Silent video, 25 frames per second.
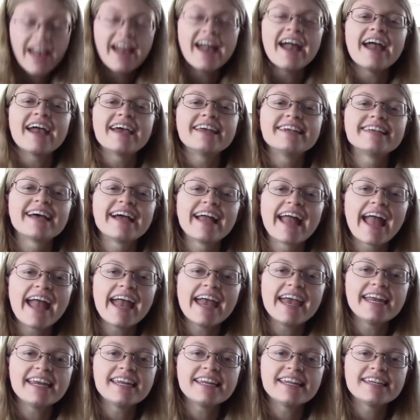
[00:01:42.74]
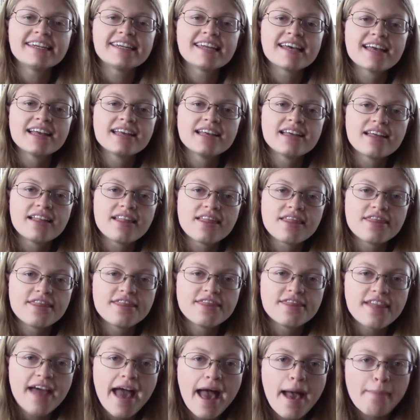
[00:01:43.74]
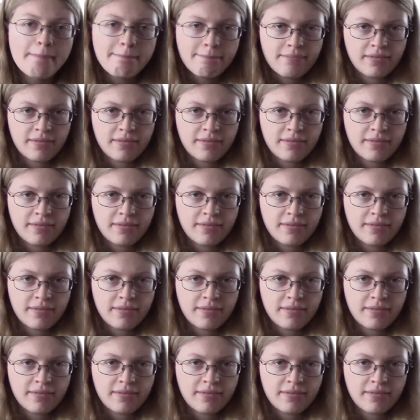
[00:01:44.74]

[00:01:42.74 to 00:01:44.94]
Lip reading: And I hated them